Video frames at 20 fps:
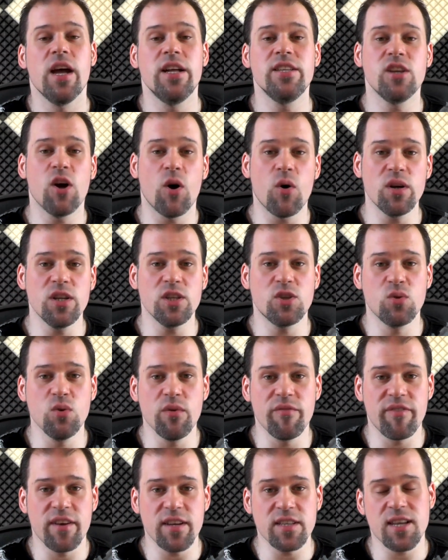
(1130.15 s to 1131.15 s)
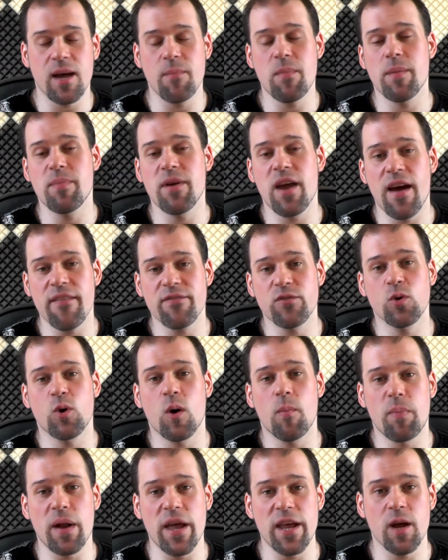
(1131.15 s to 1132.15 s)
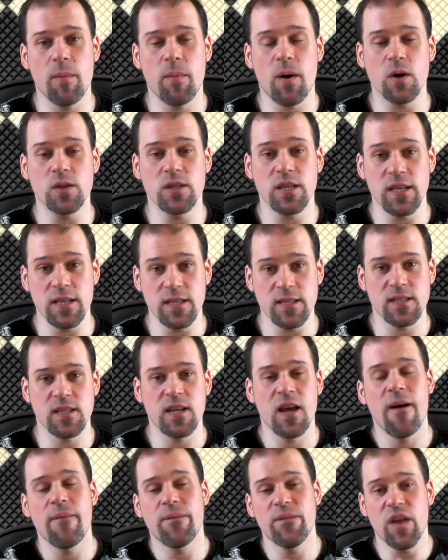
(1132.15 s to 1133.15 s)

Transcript: And the only two things I maybe have to complain about is